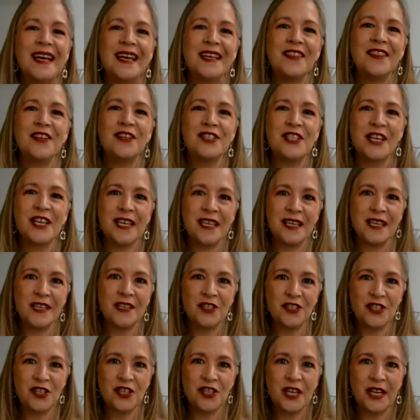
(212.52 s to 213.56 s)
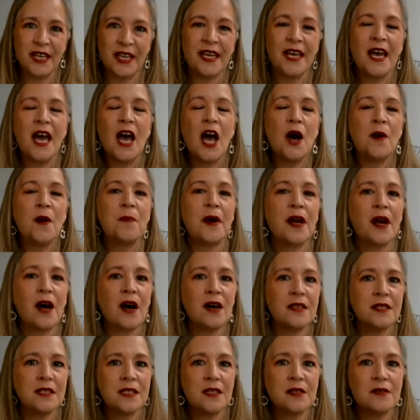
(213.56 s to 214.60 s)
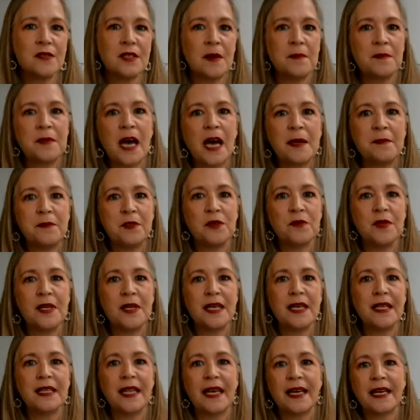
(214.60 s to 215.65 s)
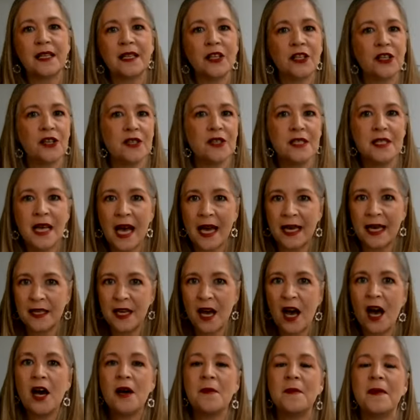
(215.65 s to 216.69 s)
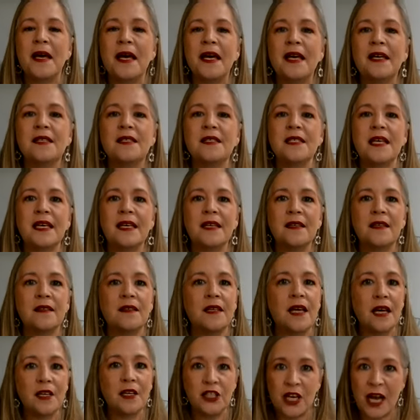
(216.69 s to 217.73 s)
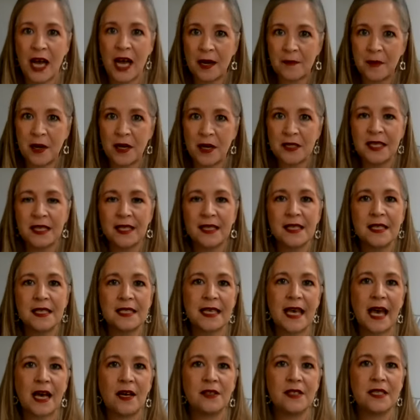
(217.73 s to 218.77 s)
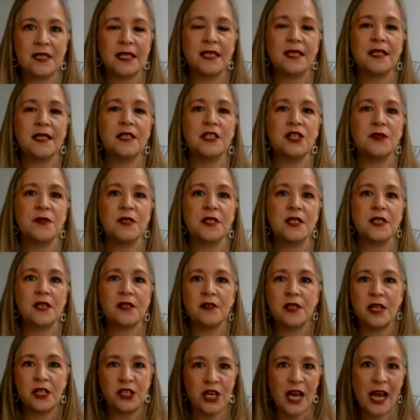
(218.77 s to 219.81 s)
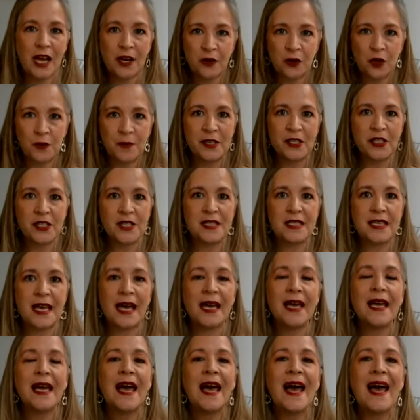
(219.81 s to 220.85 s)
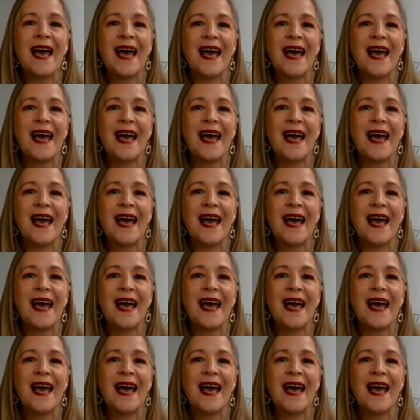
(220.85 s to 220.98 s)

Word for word: in their dating journey. But also sometimes you need like a little side comment in a chat box like this gal did that she was in a chat group, I should say,